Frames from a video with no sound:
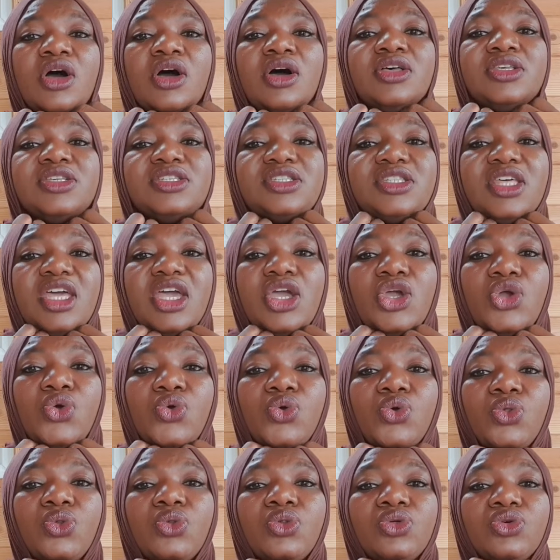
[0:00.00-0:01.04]
stay
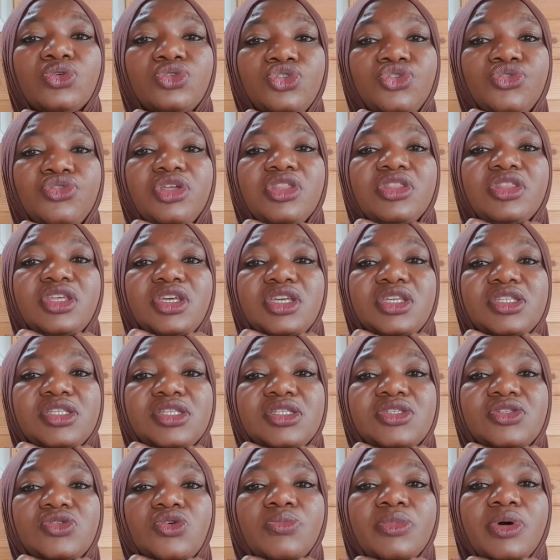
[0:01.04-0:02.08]
cool during these
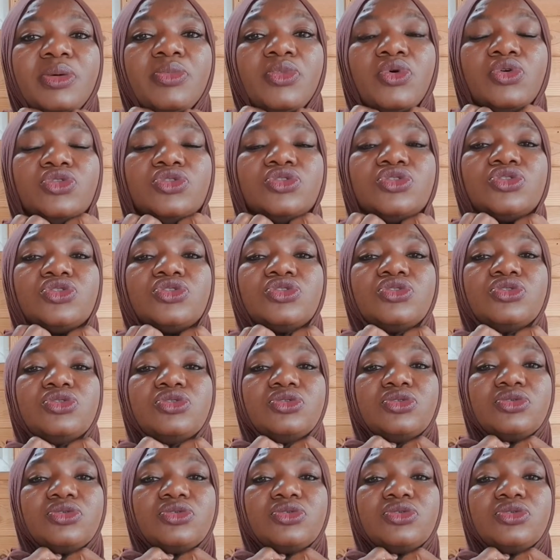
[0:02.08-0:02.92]
summer months.